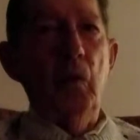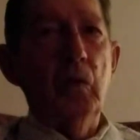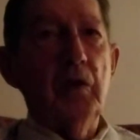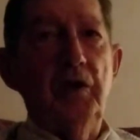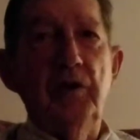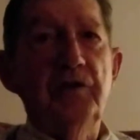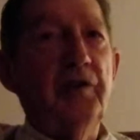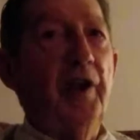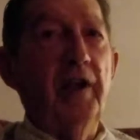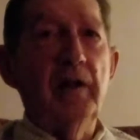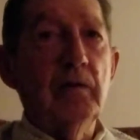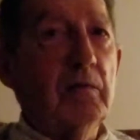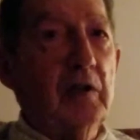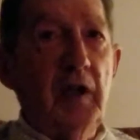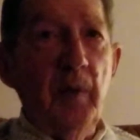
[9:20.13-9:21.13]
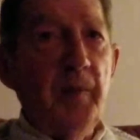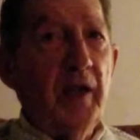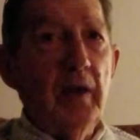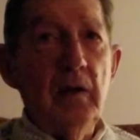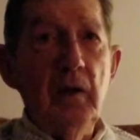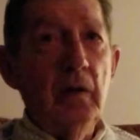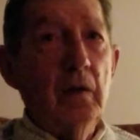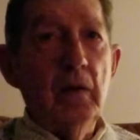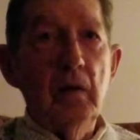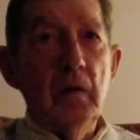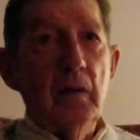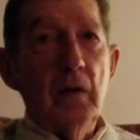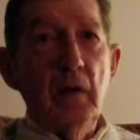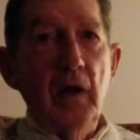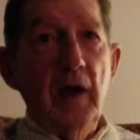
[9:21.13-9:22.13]
can you give me
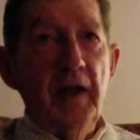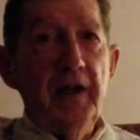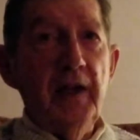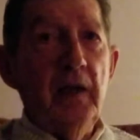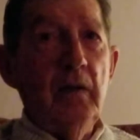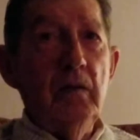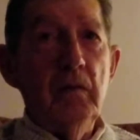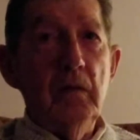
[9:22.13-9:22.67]
any,